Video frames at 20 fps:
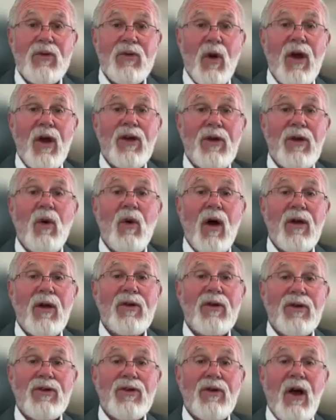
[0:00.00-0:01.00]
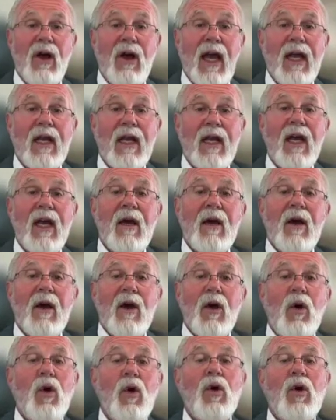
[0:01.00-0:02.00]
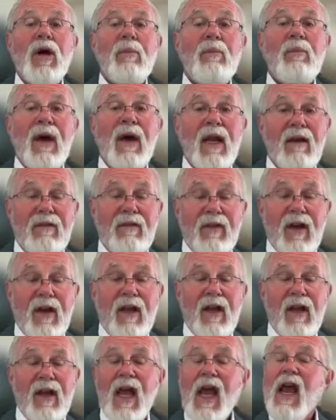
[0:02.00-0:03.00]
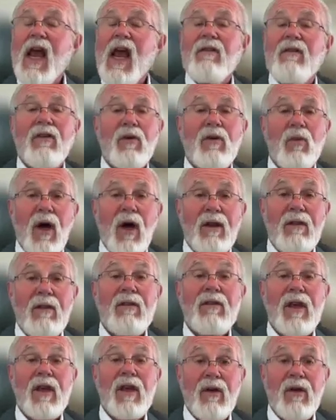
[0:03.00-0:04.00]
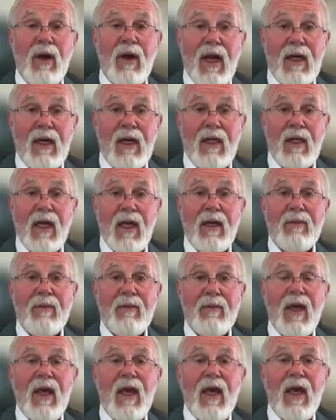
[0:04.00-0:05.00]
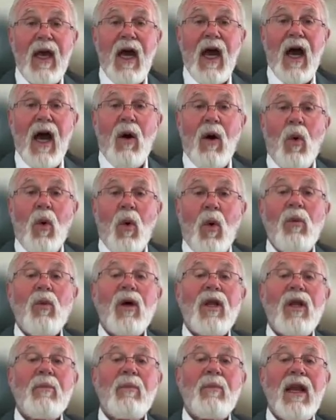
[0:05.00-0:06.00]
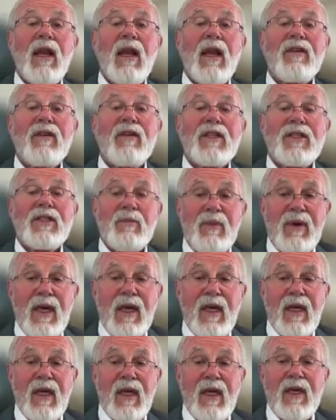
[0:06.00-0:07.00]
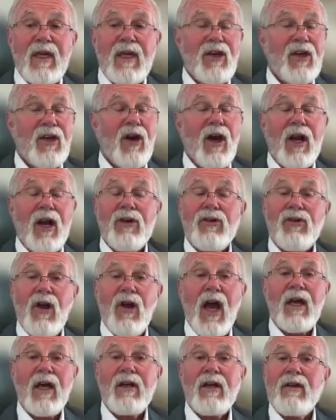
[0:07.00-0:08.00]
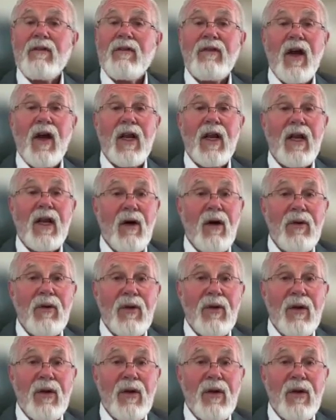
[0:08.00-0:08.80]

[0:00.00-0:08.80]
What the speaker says: where you want to try it. Who can benefit? Everyone, theoretically. What will the benefits be? You got to try it to find out.